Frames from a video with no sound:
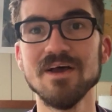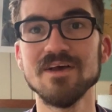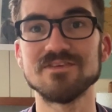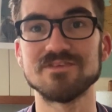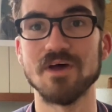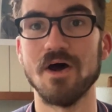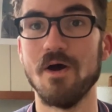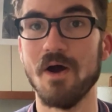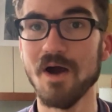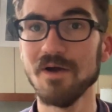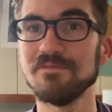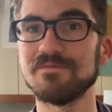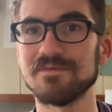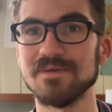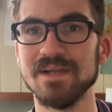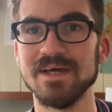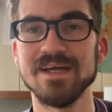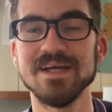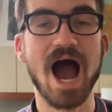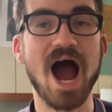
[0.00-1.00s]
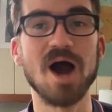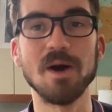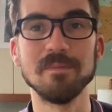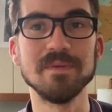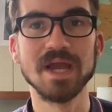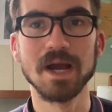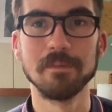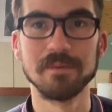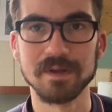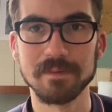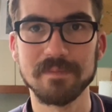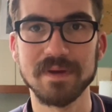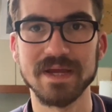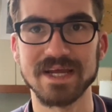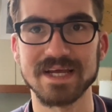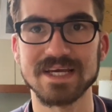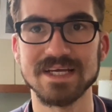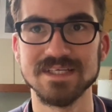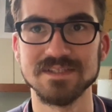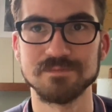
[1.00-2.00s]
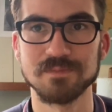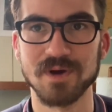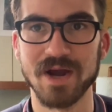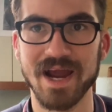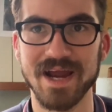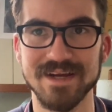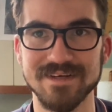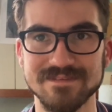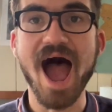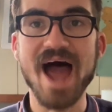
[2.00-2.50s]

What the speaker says: so hopefully I'll be able to pick his brain.